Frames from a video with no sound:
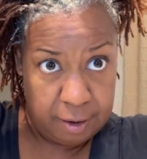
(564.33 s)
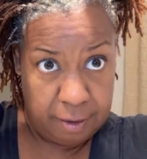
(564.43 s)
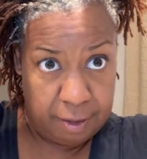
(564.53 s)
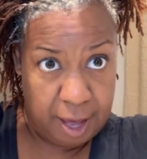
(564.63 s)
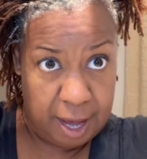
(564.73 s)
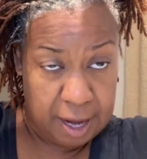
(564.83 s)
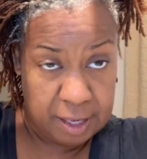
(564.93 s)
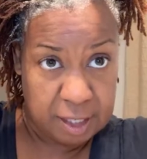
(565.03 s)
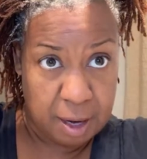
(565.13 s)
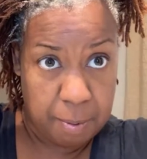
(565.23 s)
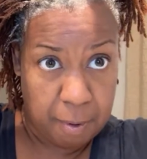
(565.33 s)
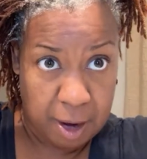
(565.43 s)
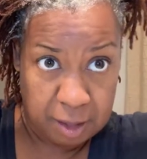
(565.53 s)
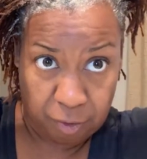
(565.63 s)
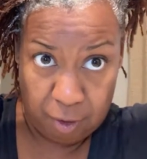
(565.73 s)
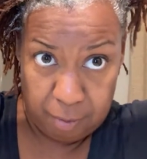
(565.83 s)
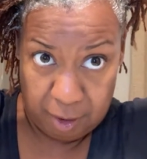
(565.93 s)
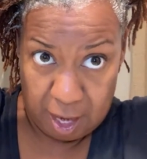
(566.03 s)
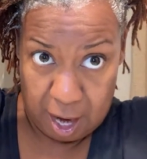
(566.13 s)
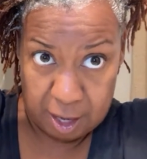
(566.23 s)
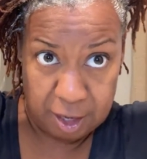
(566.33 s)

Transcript: that separates from the lock,